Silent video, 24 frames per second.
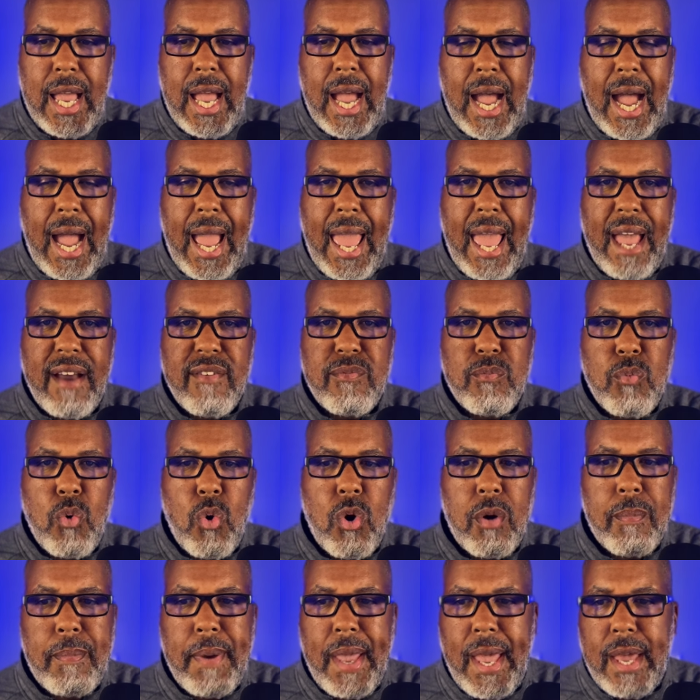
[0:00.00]
I have
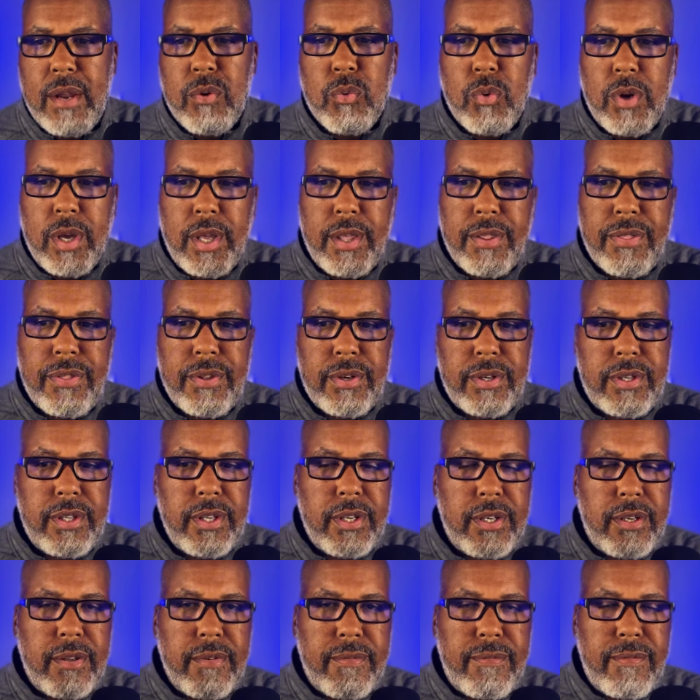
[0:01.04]
more bandwidth
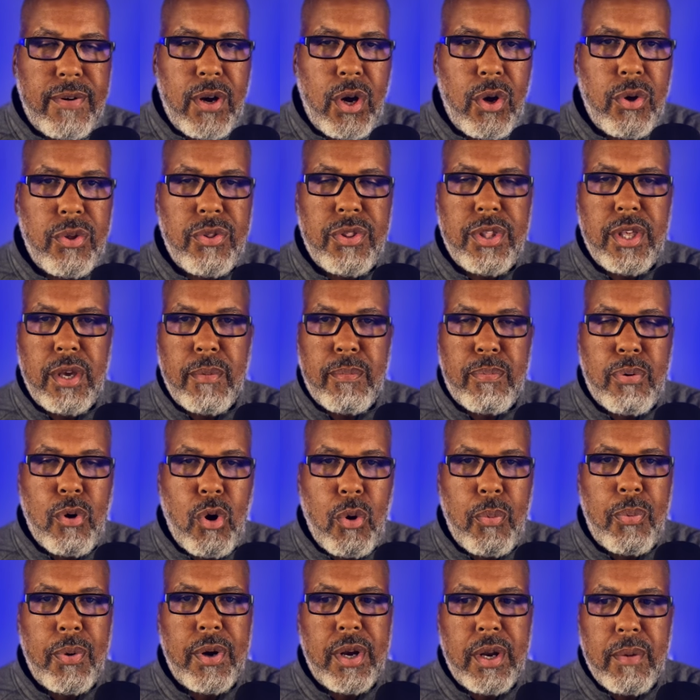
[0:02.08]
to devote the
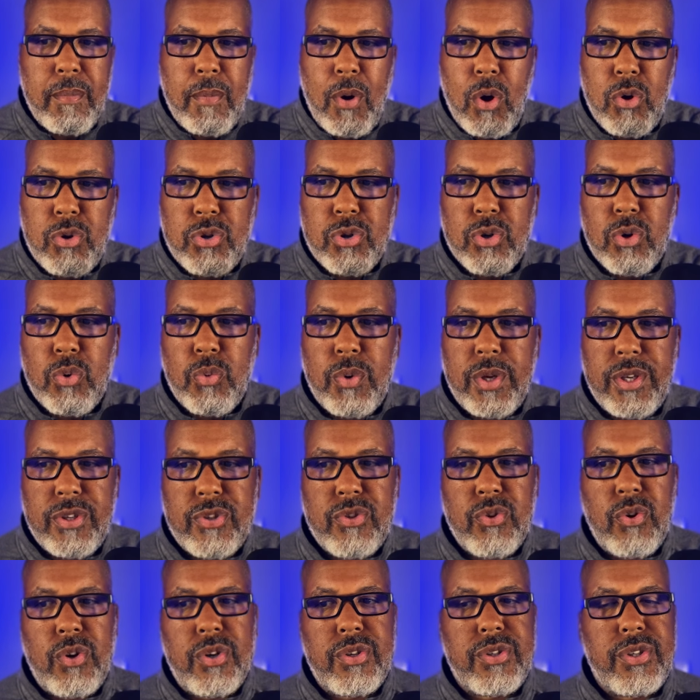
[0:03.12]
appropriate emotional
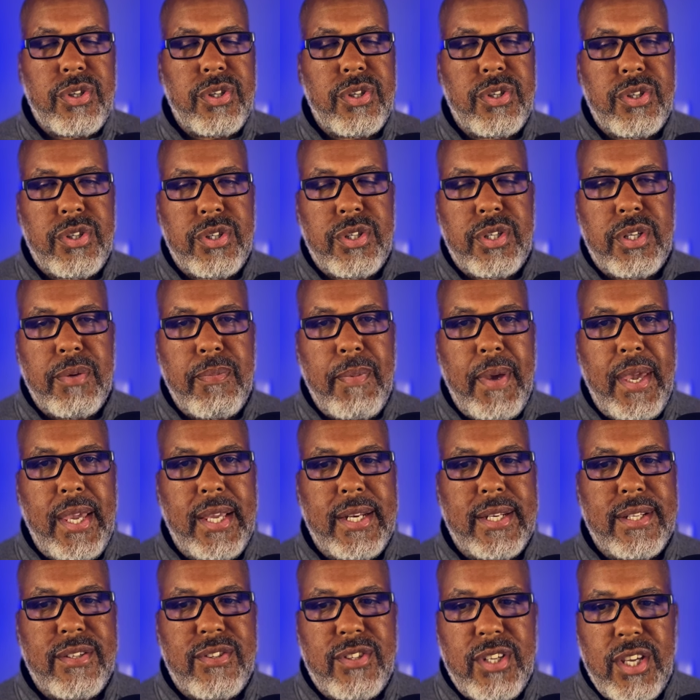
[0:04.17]
resources to
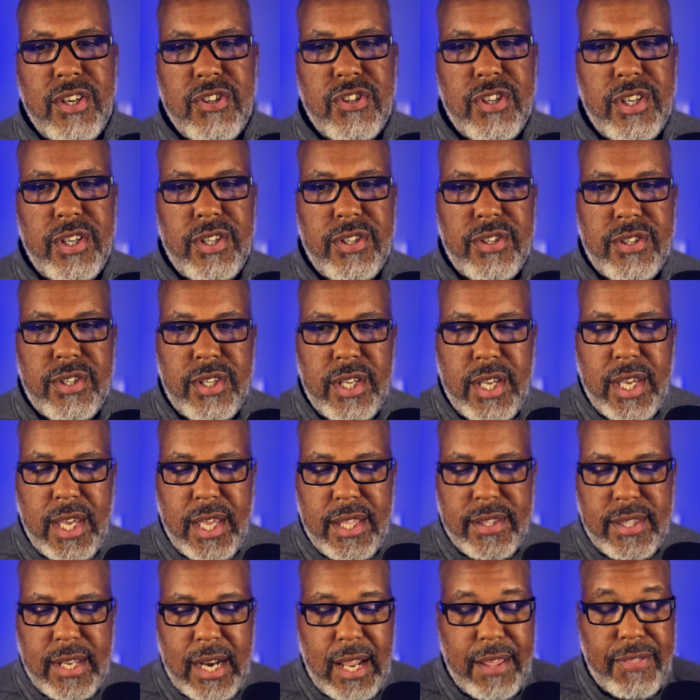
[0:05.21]
make decisions
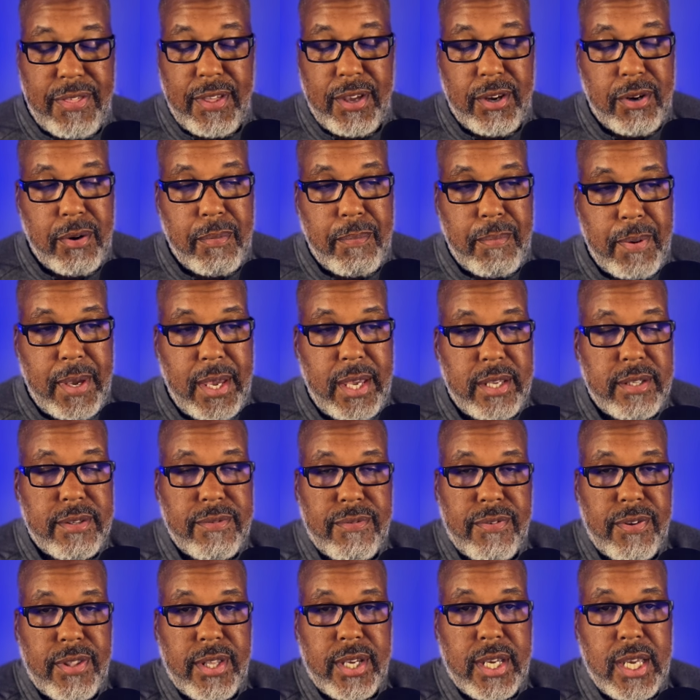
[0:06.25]
that I think are best
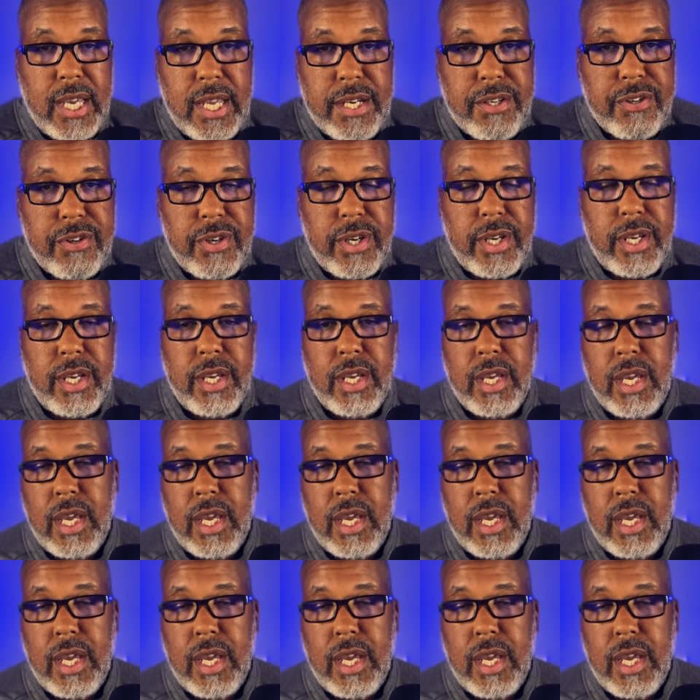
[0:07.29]
for the country.